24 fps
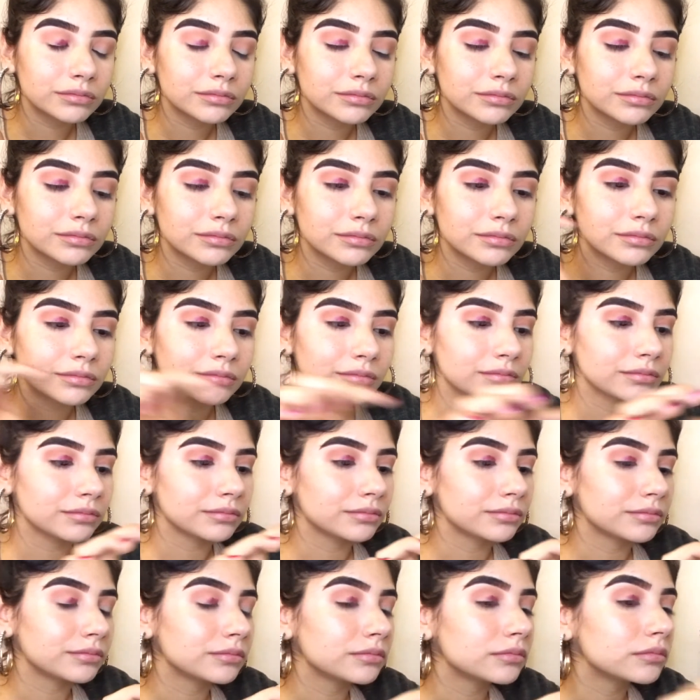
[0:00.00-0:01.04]

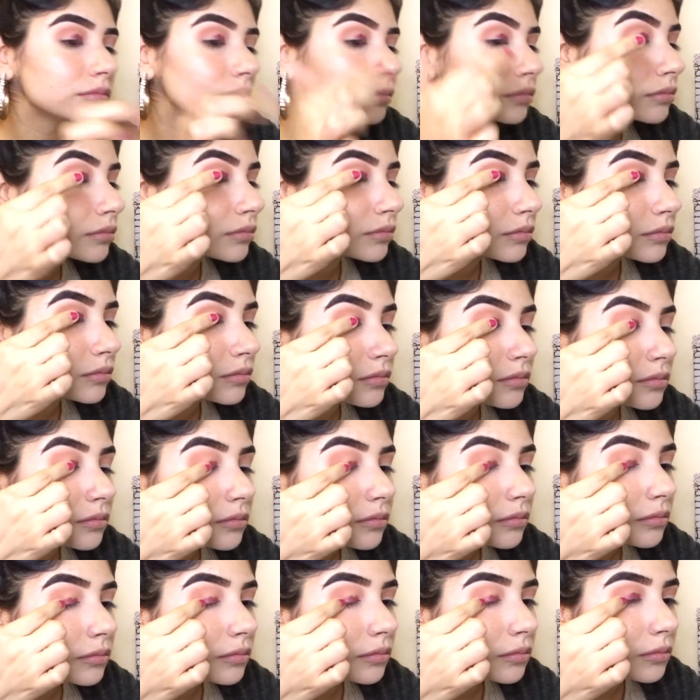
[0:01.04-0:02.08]

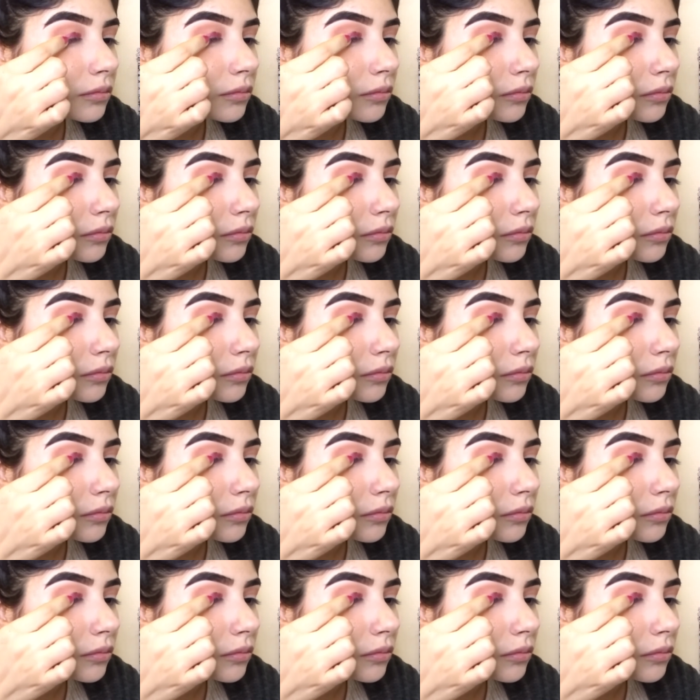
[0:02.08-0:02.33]
(silence)